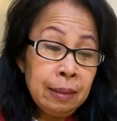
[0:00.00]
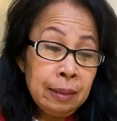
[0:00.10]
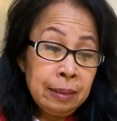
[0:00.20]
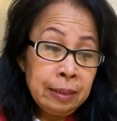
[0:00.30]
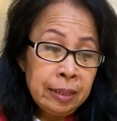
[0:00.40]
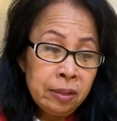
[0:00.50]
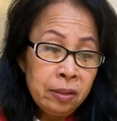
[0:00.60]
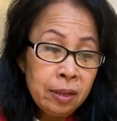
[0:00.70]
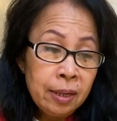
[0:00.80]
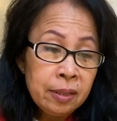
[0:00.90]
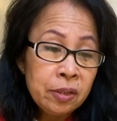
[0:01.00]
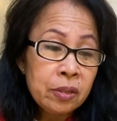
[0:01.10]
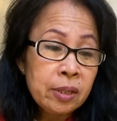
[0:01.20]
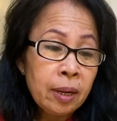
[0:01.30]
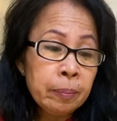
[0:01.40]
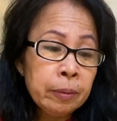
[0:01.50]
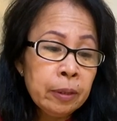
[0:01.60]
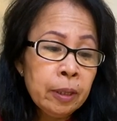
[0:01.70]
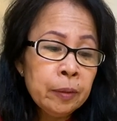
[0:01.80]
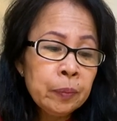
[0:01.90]
red delicious
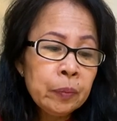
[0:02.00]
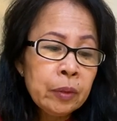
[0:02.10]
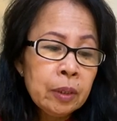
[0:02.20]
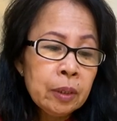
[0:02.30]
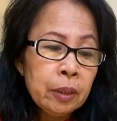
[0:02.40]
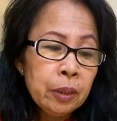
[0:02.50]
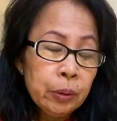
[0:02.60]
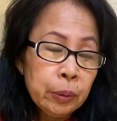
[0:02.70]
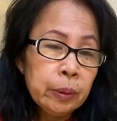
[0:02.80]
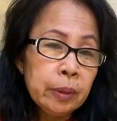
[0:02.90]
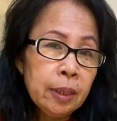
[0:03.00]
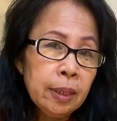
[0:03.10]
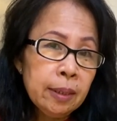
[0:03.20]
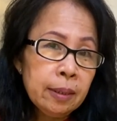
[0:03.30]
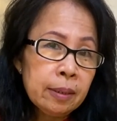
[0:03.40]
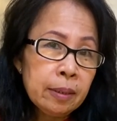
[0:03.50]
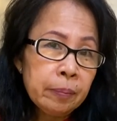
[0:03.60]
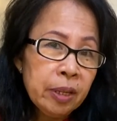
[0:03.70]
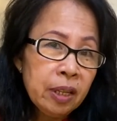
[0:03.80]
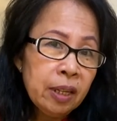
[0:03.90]
apple. It is
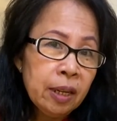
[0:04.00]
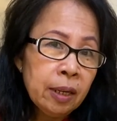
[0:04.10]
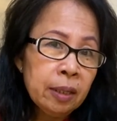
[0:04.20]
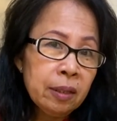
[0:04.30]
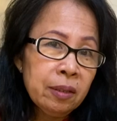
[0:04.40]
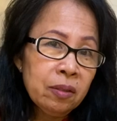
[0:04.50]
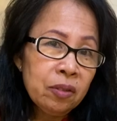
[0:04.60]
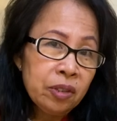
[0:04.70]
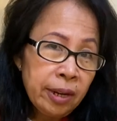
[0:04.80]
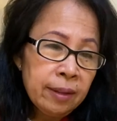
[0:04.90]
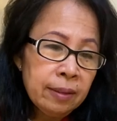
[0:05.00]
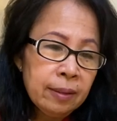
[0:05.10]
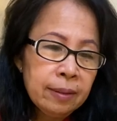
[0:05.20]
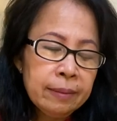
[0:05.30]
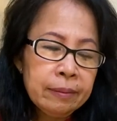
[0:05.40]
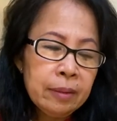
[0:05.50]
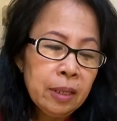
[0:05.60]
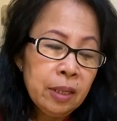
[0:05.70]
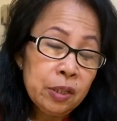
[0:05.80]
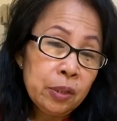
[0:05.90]
big and red.
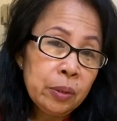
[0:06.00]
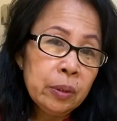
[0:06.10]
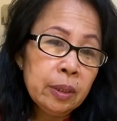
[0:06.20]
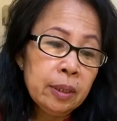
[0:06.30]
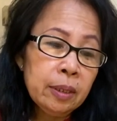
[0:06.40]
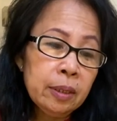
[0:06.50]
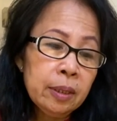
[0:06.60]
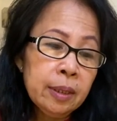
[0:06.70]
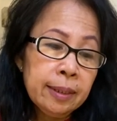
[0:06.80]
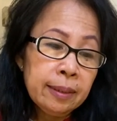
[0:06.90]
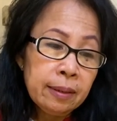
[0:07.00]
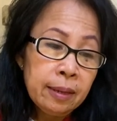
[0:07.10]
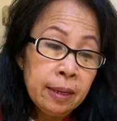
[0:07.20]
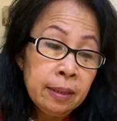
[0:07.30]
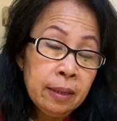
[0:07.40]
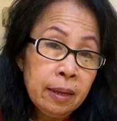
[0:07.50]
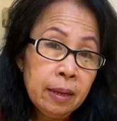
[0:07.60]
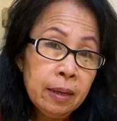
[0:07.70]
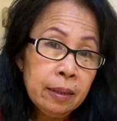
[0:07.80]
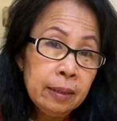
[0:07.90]
It's called red
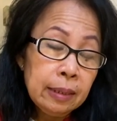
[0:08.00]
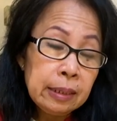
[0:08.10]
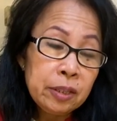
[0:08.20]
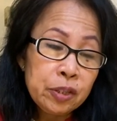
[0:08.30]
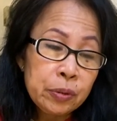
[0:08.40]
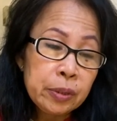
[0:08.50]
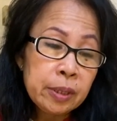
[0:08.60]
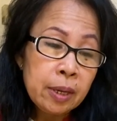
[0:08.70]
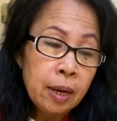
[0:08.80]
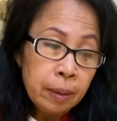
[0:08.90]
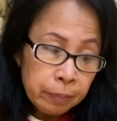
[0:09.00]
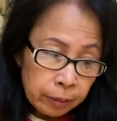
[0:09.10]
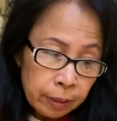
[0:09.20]
delicious apple.